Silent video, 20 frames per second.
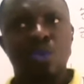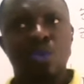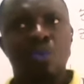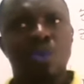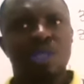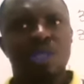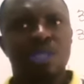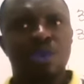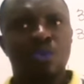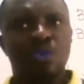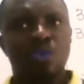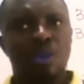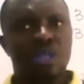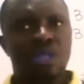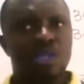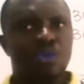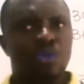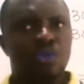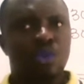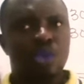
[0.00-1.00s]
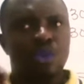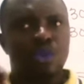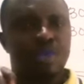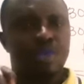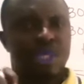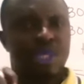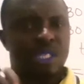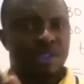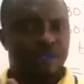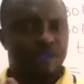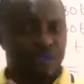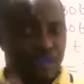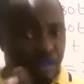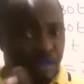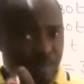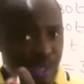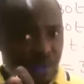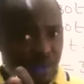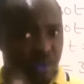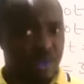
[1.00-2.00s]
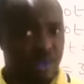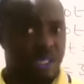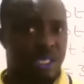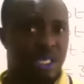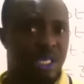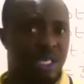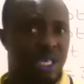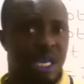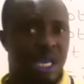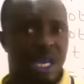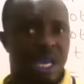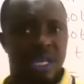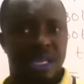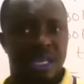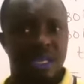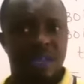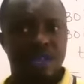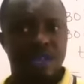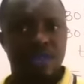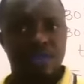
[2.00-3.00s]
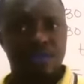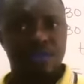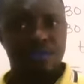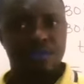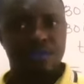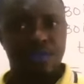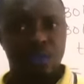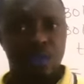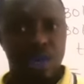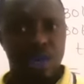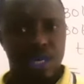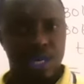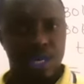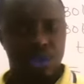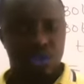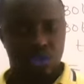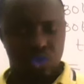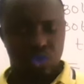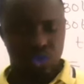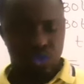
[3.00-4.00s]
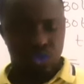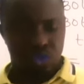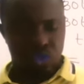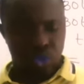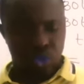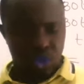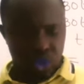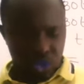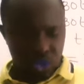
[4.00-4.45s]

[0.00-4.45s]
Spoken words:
what and what was missing from the question I forwarded to you.